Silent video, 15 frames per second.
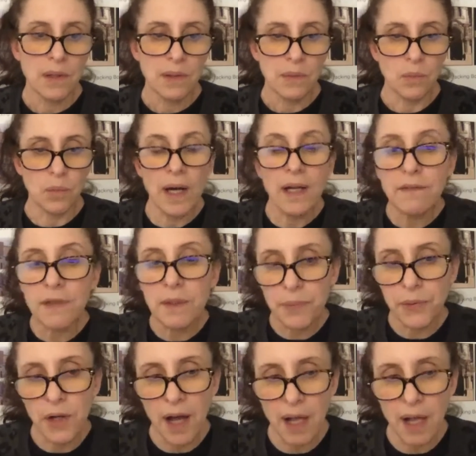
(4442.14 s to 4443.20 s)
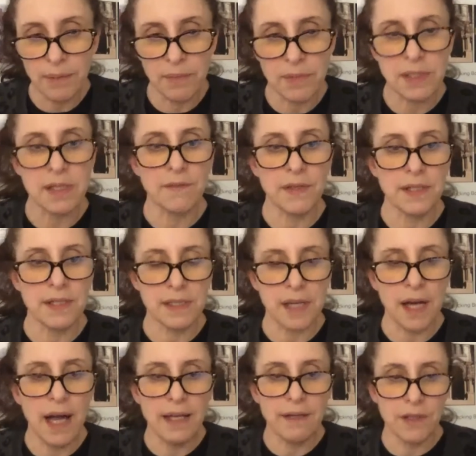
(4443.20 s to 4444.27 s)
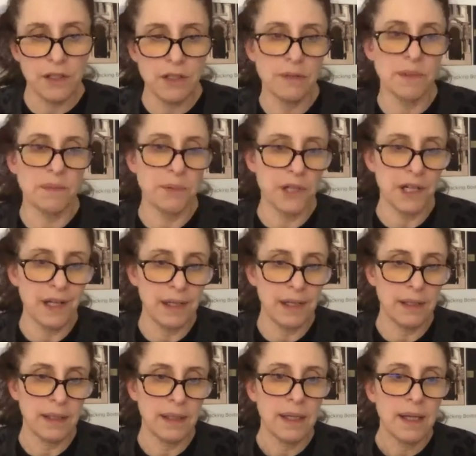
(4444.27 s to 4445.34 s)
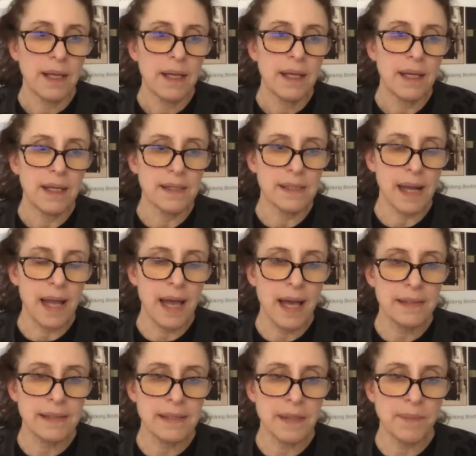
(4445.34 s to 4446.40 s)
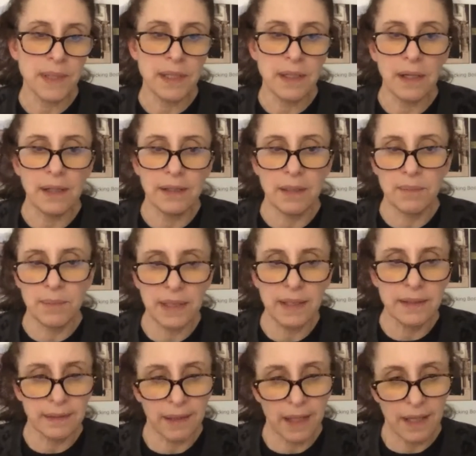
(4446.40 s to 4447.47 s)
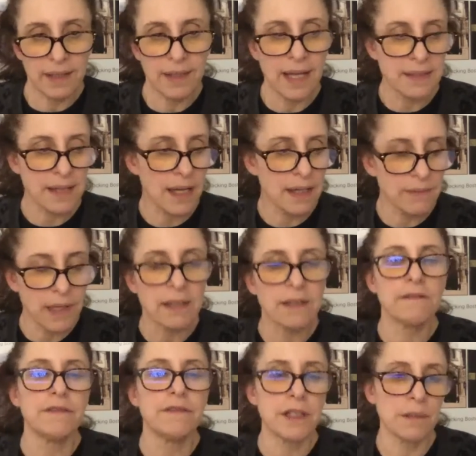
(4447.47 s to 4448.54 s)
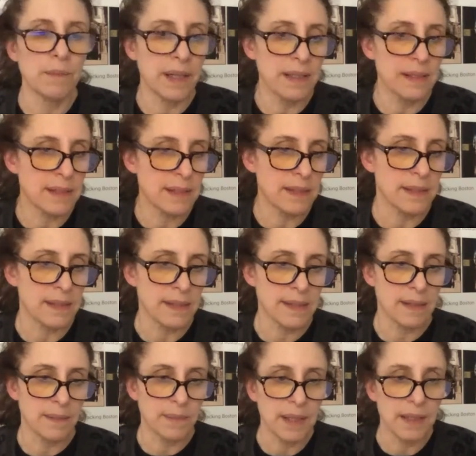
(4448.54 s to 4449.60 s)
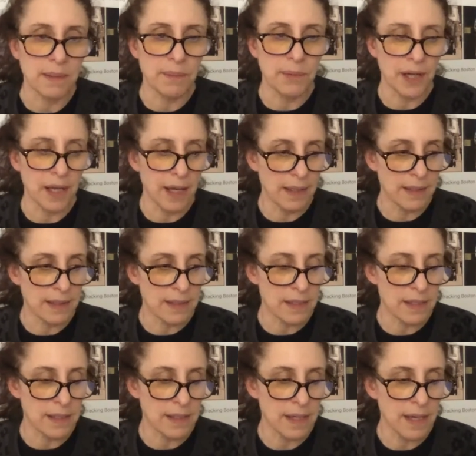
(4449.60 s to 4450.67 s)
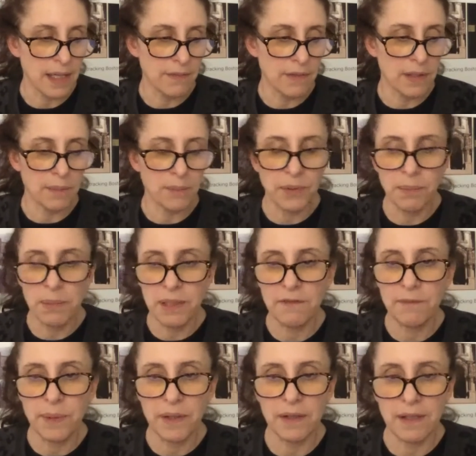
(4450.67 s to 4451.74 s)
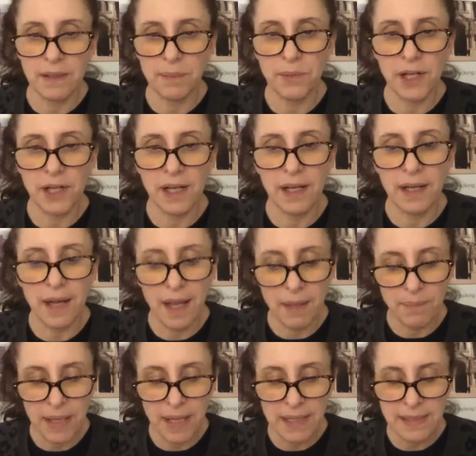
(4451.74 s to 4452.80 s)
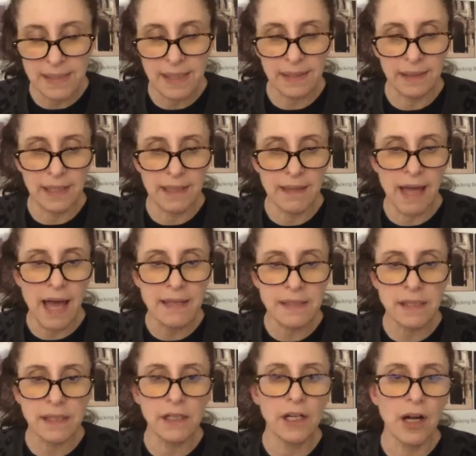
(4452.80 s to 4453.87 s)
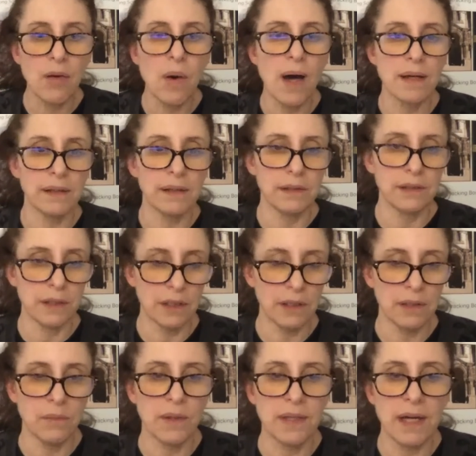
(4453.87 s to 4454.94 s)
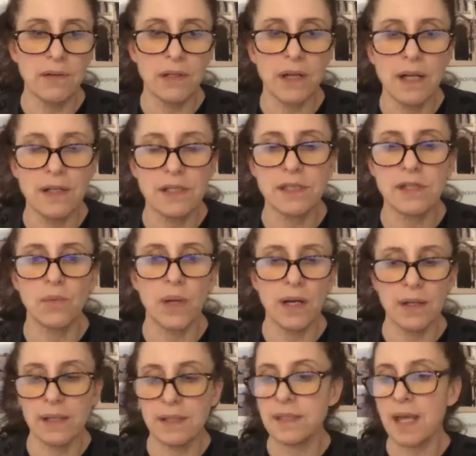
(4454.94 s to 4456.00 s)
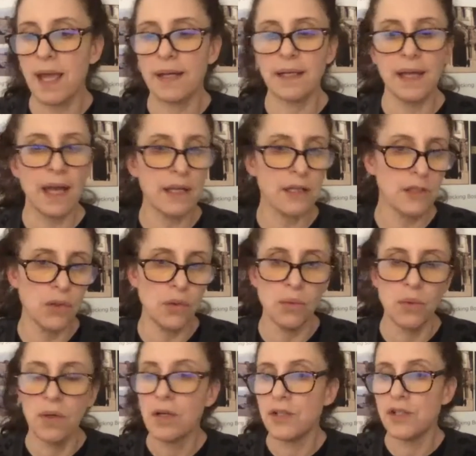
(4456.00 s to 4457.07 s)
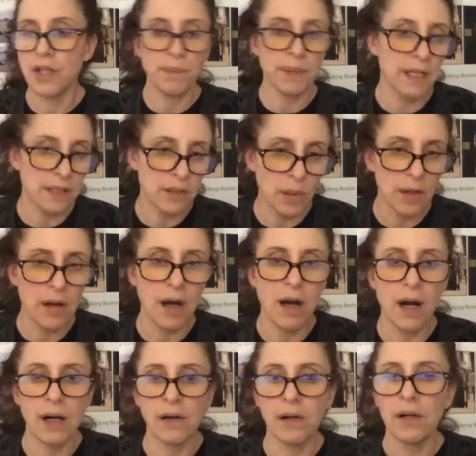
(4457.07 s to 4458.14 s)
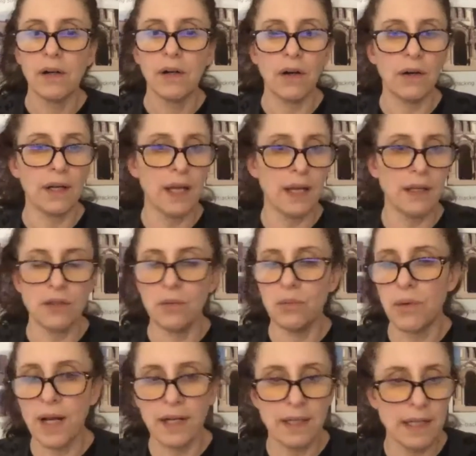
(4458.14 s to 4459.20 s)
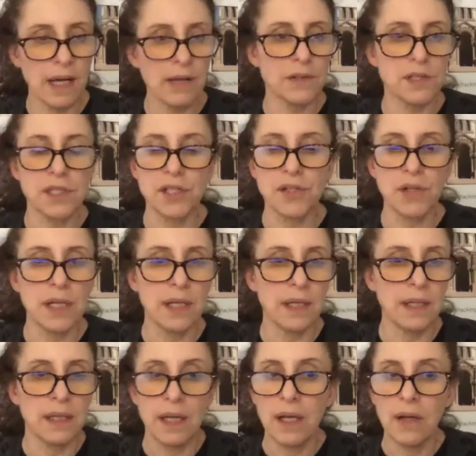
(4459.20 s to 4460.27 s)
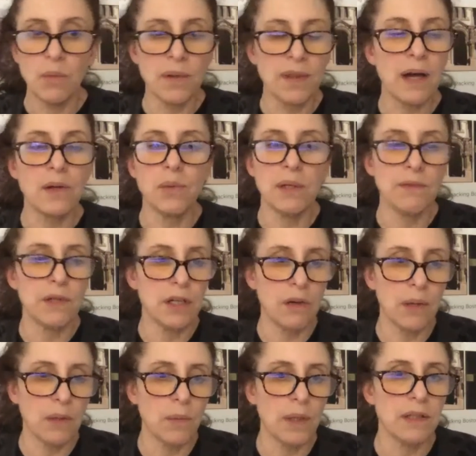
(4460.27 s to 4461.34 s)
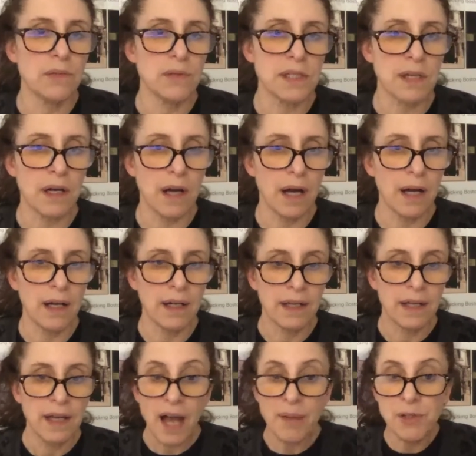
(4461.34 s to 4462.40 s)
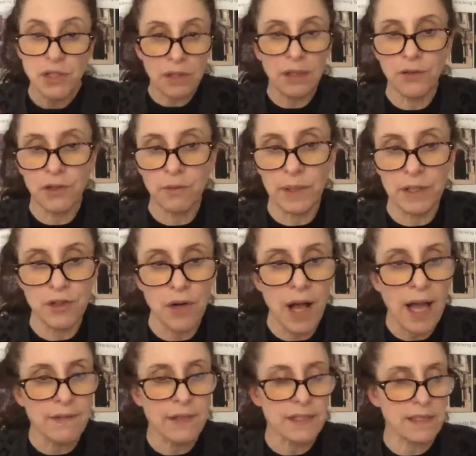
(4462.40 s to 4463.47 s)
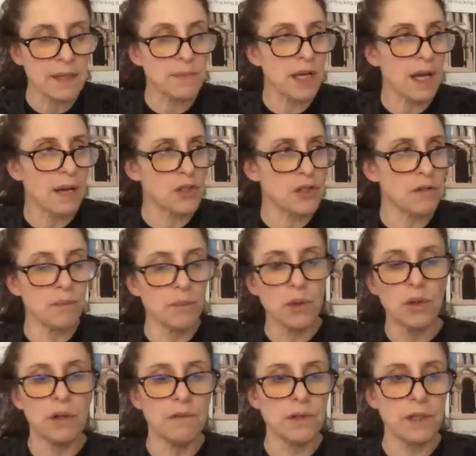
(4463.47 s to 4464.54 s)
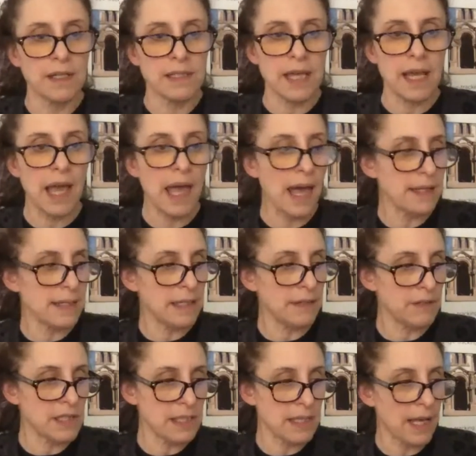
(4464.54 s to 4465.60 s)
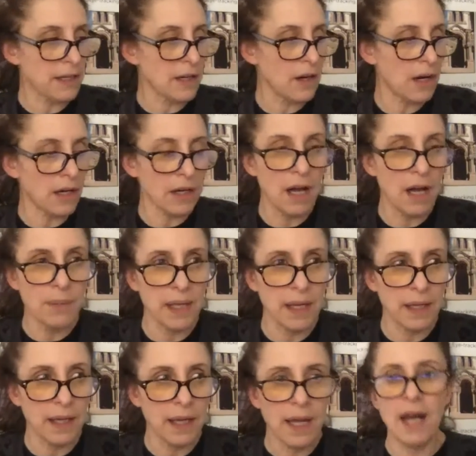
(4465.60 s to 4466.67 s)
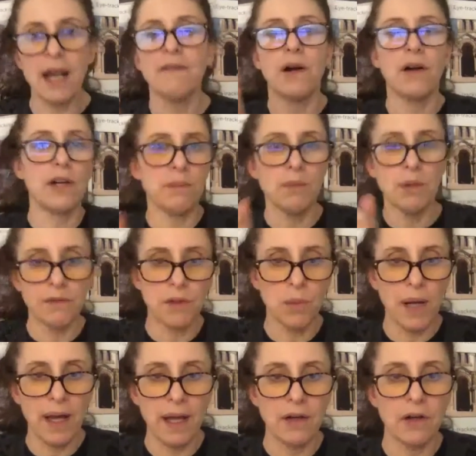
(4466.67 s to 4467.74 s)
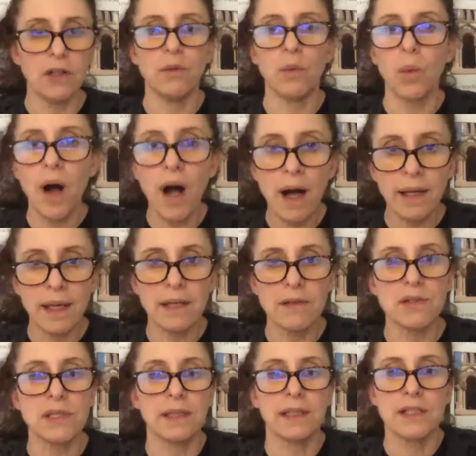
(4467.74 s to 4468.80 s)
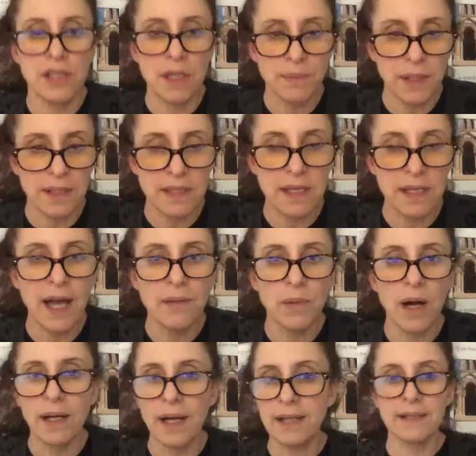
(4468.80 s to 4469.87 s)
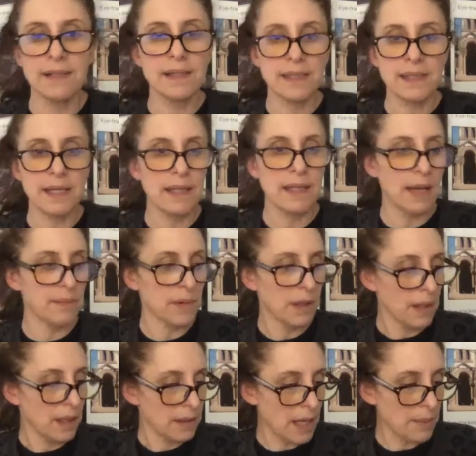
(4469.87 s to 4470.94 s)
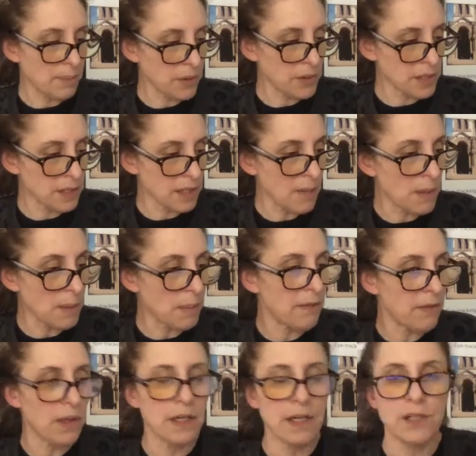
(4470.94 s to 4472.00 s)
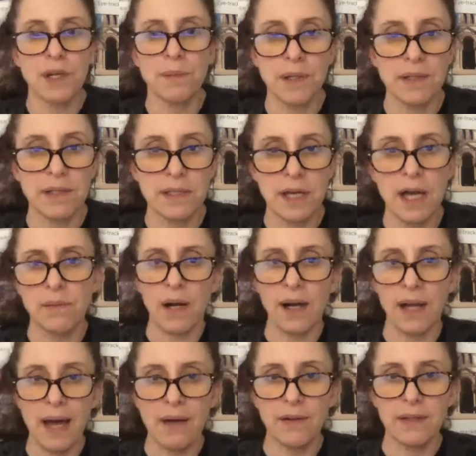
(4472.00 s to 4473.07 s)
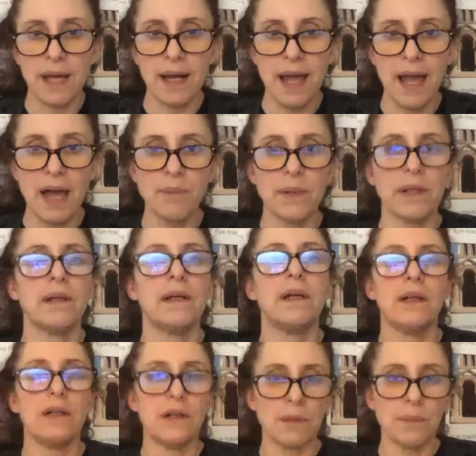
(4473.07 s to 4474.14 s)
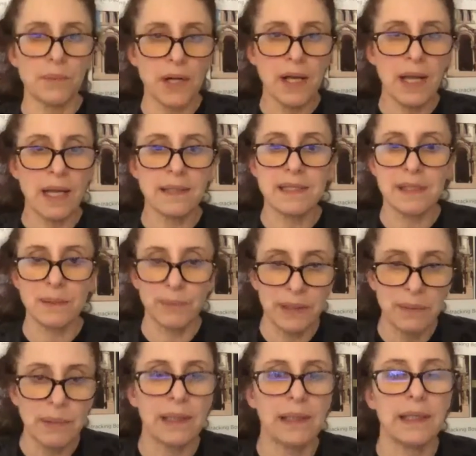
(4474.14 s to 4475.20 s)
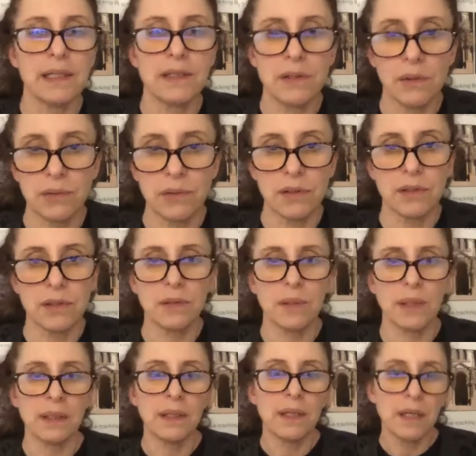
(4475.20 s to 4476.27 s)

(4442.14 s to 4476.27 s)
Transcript: One of the problems of the design of the human brain is it has something called the amygdala and that's kind of like a fear-based system in the brain it's, it's kind of in the primitive part of the brain and basically that's going to go on alert without conscious awareness and get you jumping into a car or get you running down the street without you even knowing what you saw i'm sure if you've been driving sometimes you've moved and say hey i didn't even see that car coming and i've already moved away or you were walking and you suddenly jumped on a sidewalk i didn't see that that person coming but i've already jumped on the sidewalk how did that happen your brain subliminally told you to do it.